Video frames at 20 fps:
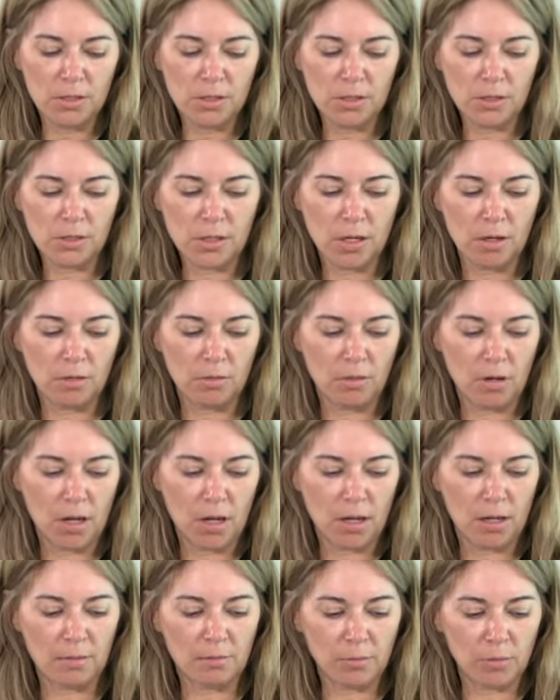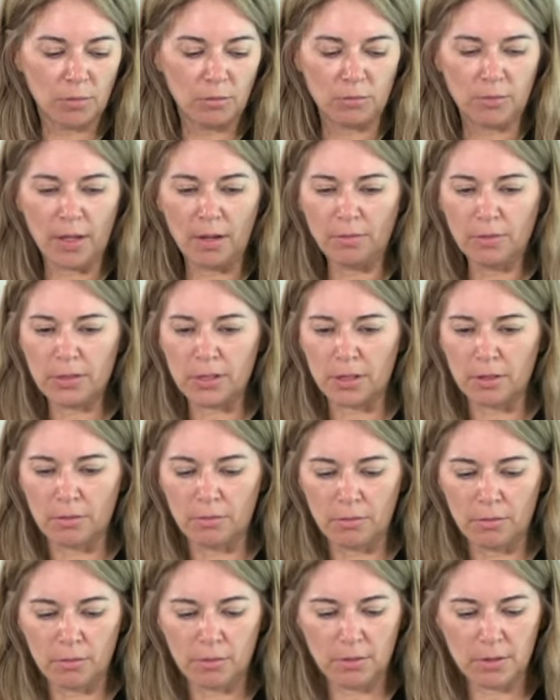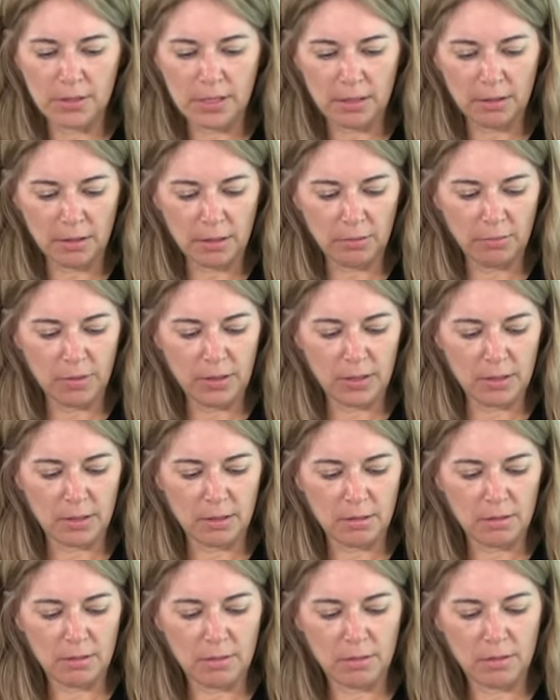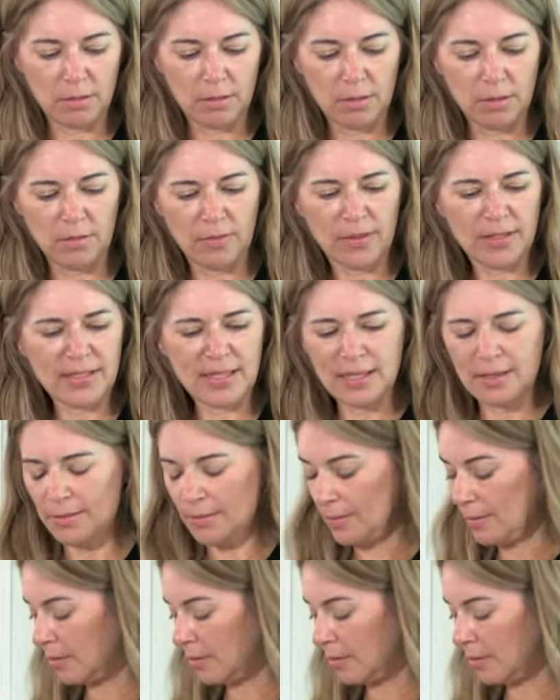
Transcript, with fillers: So, um, ooh, that one's a good, is that a good one? Up the seat.